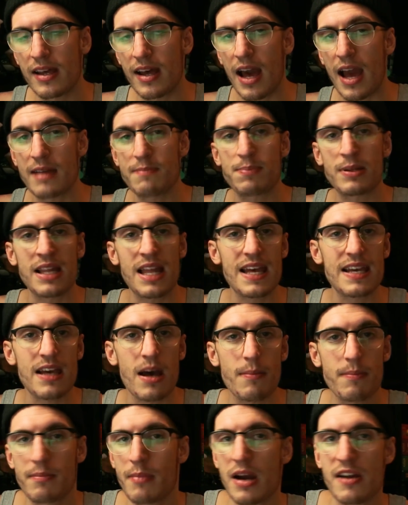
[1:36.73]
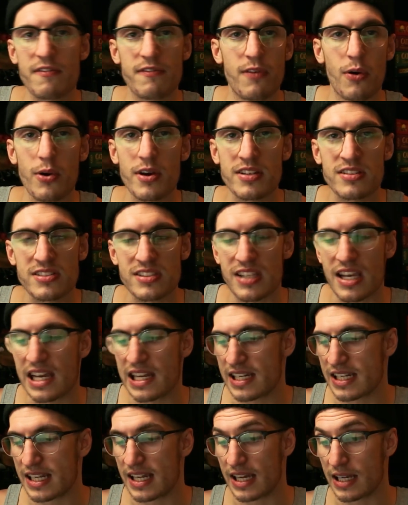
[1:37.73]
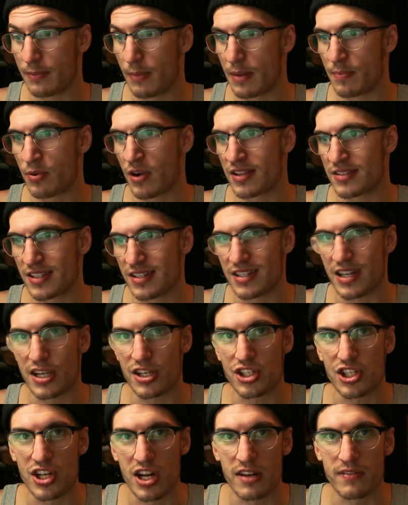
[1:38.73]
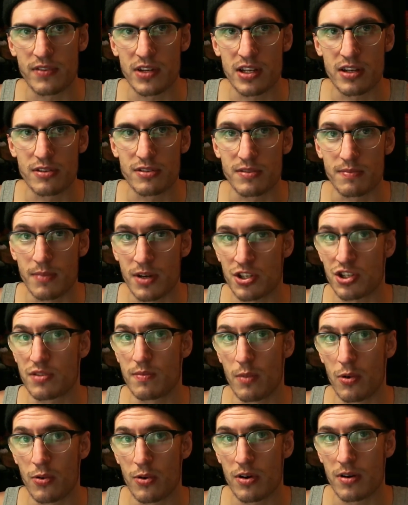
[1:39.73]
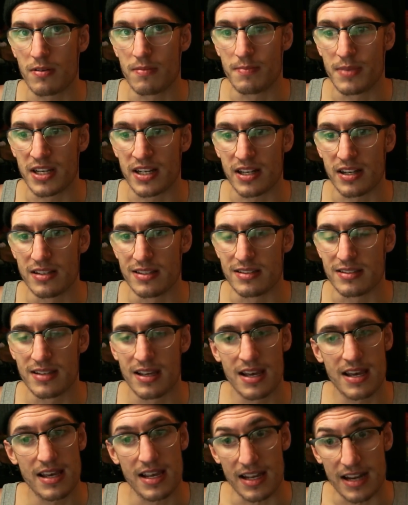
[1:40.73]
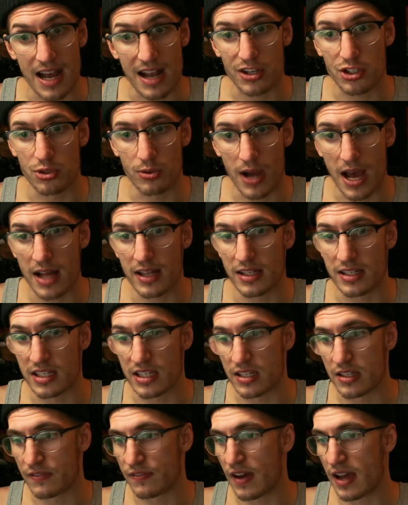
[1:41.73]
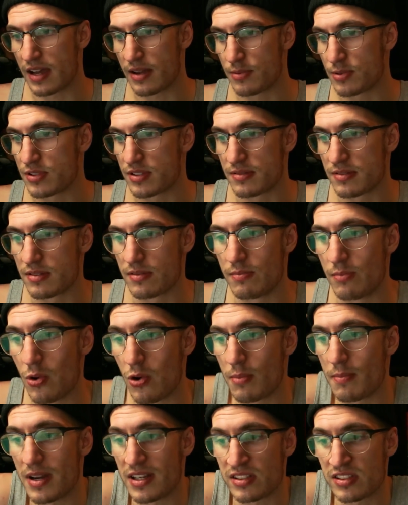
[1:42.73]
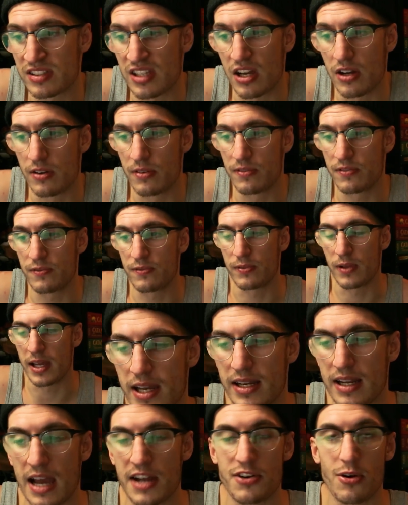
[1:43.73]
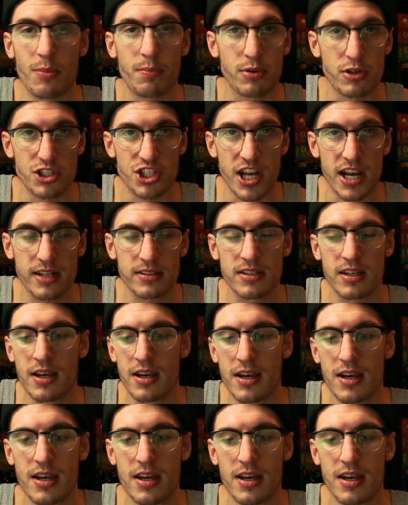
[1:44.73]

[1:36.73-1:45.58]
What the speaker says: I play up my voice and like my presentation on videos much more because in actuality, if I was more myself, like I don't project.